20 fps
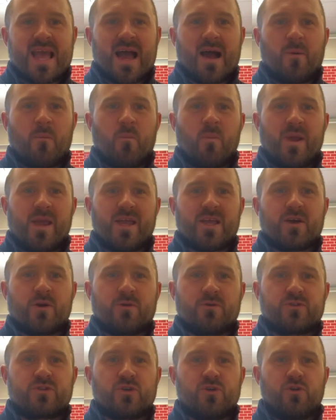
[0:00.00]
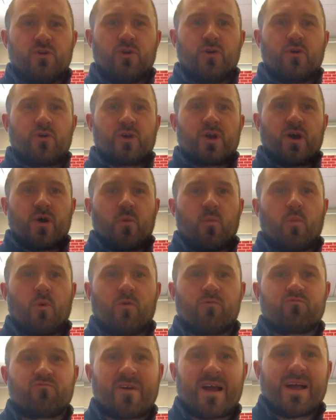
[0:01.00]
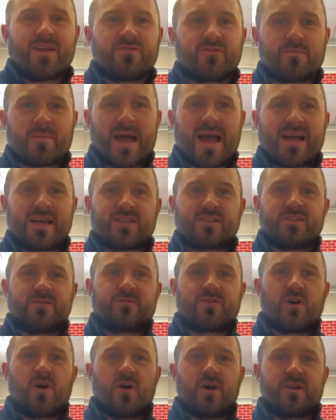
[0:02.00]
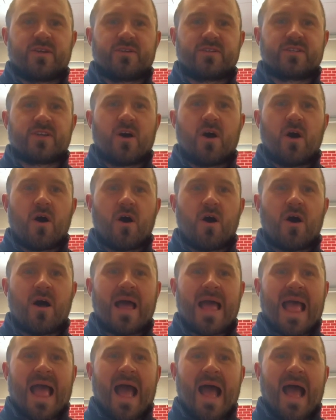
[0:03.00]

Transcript: and we're going to look at what random acts of kindness are